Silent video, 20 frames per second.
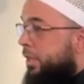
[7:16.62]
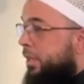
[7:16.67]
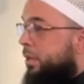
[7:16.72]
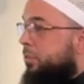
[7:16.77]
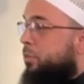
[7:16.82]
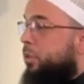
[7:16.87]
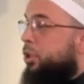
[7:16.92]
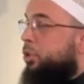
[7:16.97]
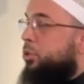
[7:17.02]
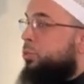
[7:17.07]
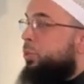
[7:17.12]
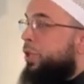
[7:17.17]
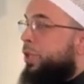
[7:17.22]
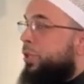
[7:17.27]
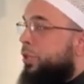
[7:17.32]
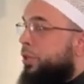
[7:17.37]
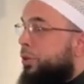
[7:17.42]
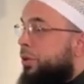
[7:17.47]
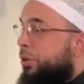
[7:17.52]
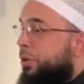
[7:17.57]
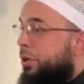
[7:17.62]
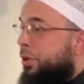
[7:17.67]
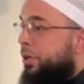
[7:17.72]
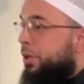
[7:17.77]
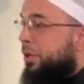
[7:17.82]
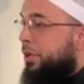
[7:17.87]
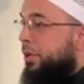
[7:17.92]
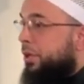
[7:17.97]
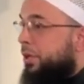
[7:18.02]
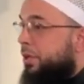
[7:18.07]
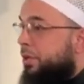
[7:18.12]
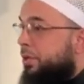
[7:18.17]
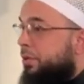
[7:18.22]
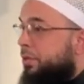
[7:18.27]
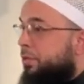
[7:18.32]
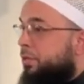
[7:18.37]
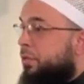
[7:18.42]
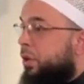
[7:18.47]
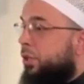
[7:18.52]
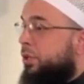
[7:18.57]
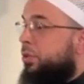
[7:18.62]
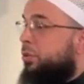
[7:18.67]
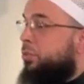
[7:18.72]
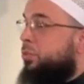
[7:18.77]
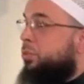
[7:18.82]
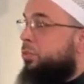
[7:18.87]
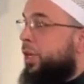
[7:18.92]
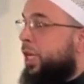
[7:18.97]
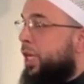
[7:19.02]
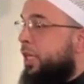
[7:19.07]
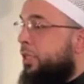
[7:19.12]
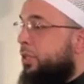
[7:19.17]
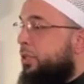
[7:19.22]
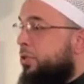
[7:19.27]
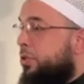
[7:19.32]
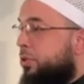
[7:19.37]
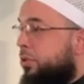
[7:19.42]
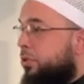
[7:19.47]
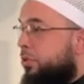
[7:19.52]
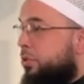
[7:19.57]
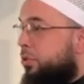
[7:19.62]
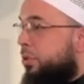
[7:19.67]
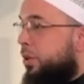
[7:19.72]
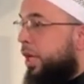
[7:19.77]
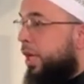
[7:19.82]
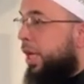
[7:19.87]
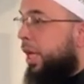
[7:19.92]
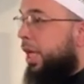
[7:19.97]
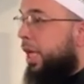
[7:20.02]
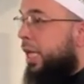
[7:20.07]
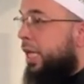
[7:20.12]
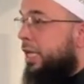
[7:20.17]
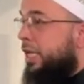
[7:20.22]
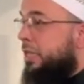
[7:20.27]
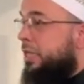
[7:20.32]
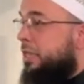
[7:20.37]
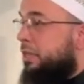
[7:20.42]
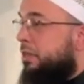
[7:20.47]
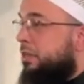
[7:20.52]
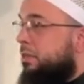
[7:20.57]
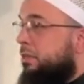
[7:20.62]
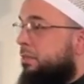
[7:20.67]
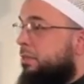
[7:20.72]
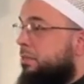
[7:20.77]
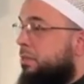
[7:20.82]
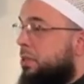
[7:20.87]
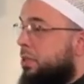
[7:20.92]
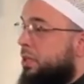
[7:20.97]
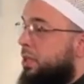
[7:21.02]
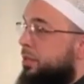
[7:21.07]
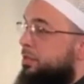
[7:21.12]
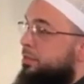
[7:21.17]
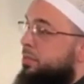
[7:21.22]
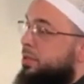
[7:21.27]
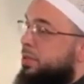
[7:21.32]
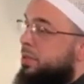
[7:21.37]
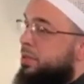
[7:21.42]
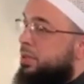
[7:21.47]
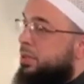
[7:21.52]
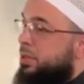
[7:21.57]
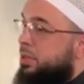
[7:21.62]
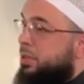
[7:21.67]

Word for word: then what do we do? What do we do as Muslims?